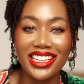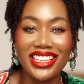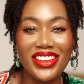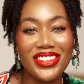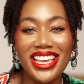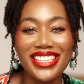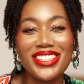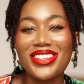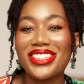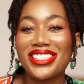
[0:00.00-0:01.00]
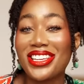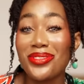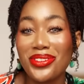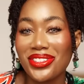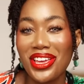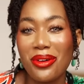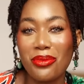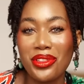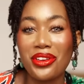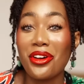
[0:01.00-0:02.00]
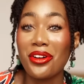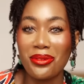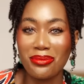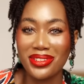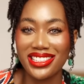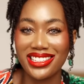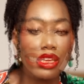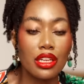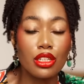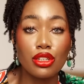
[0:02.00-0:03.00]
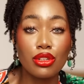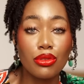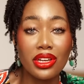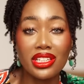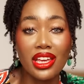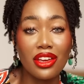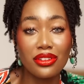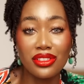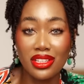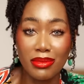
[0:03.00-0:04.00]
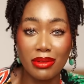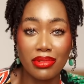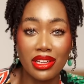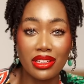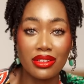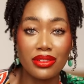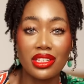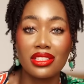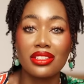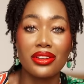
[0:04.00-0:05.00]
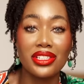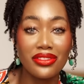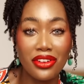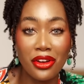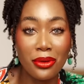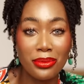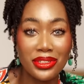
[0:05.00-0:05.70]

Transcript: Now, next, you can steam your scalp with herbs. You can create a hair steaming blend using a series of herbs,